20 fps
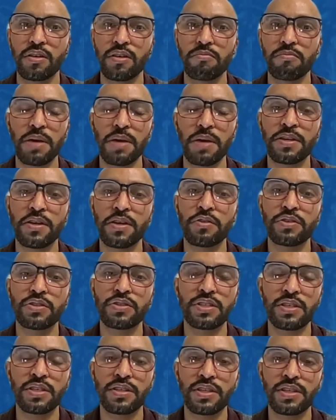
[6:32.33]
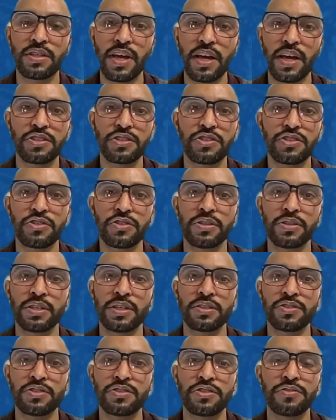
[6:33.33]
Maybe noticing the texture
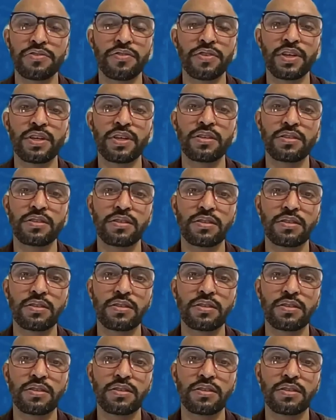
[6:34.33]
against your feet,